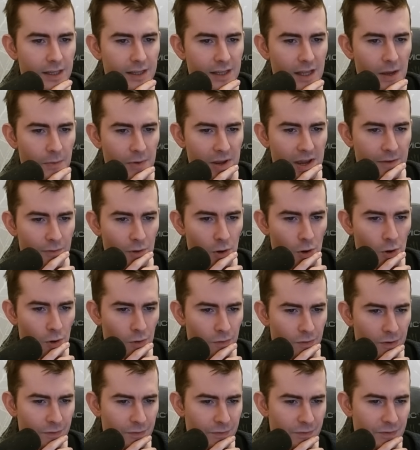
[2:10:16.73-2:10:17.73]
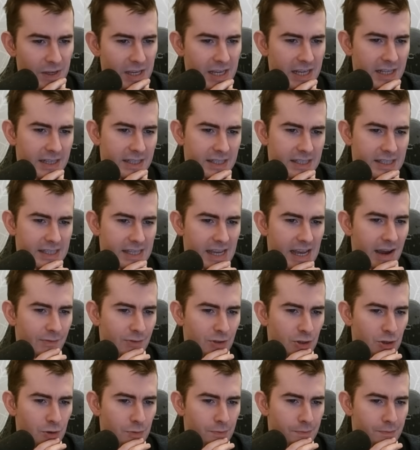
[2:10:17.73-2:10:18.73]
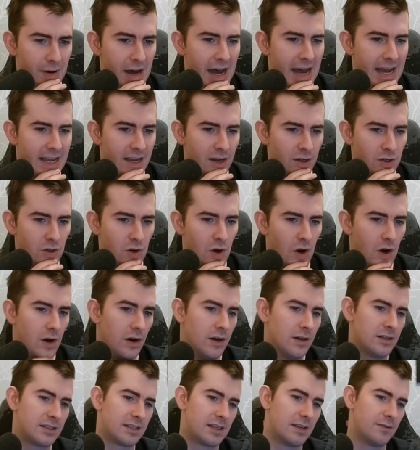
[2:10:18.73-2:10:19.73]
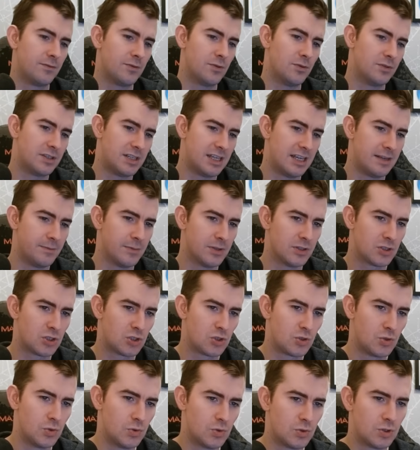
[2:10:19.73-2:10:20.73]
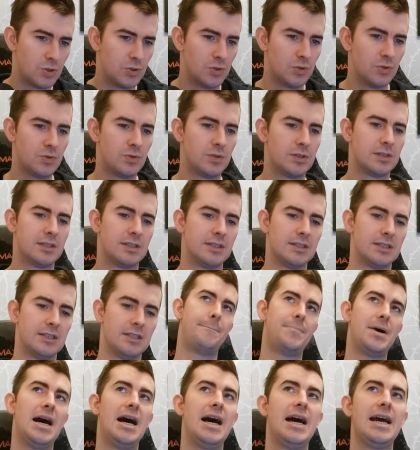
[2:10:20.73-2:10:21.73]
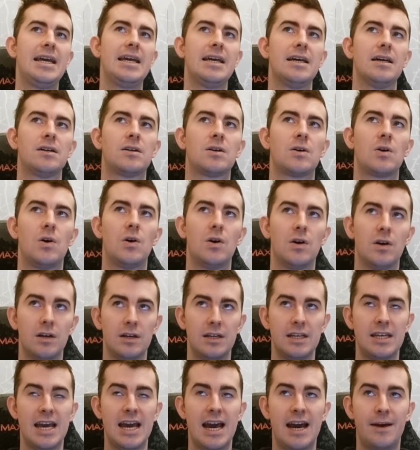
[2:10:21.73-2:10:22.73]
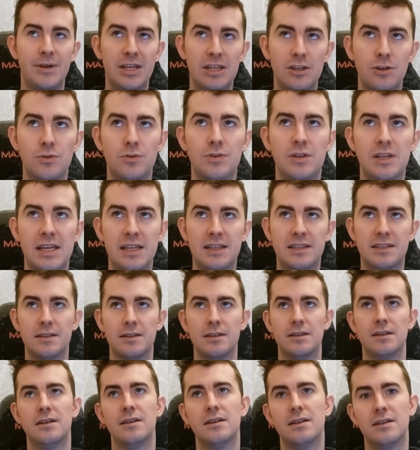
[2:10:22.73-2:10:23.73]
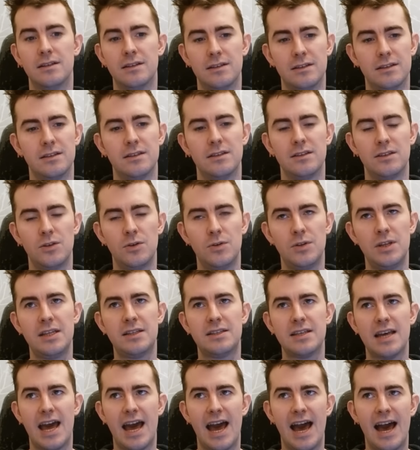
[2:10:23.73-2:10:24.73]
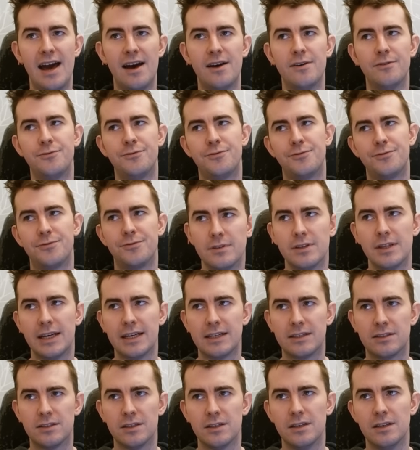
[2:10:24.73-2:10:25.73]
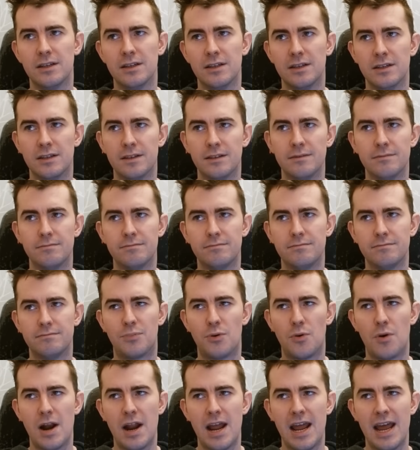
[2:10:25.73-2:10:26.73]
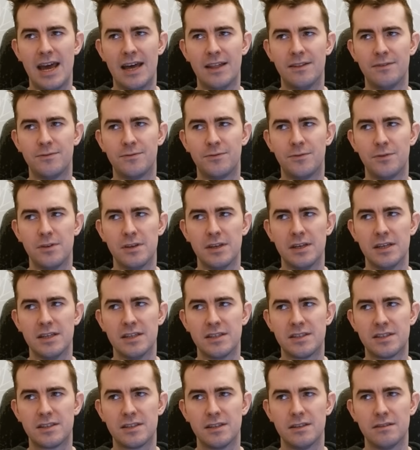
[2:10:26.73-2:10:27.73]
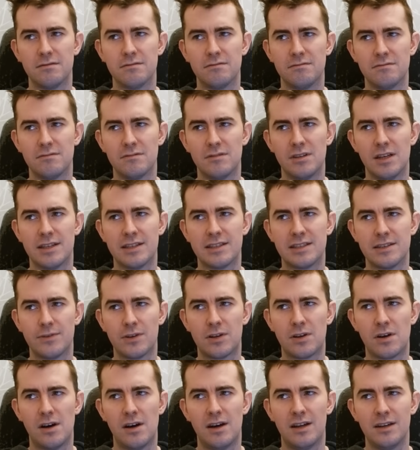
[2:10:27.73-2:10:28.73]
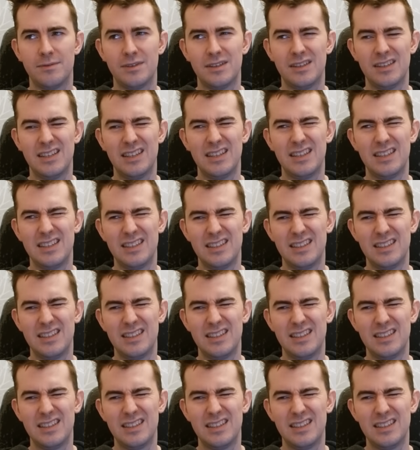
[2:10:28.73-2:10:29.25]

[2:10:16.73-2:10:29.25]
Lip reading: Then we have Overfiend. After you buy a card, give your demons 2/2. Buy a card. Yeah, I mean you need to have like the brand for this and lots of economy.